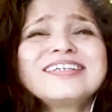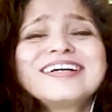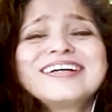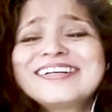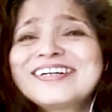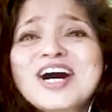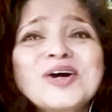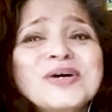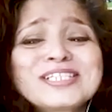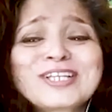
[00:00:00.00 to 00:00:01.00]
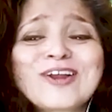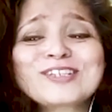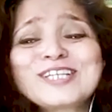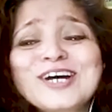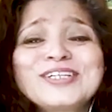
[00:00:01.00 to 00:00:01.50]
how has
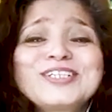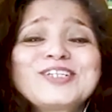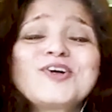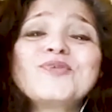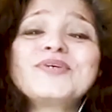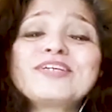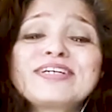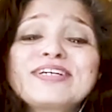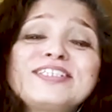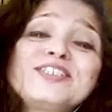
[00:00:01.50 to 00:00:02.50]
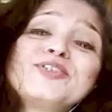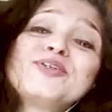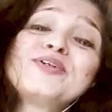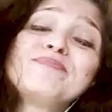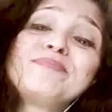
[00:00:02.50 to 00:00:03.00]
lockdown and COVID affected
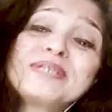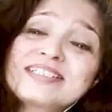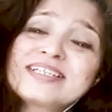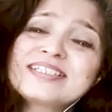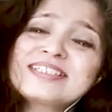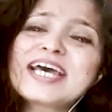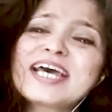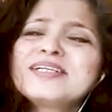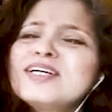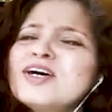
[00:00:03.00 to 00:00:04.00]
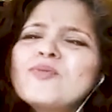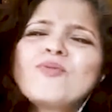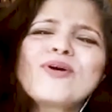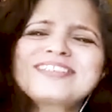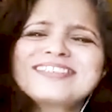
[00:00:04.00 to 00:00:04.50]
your business, and
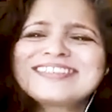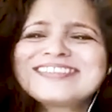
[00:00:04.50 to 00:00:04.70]
what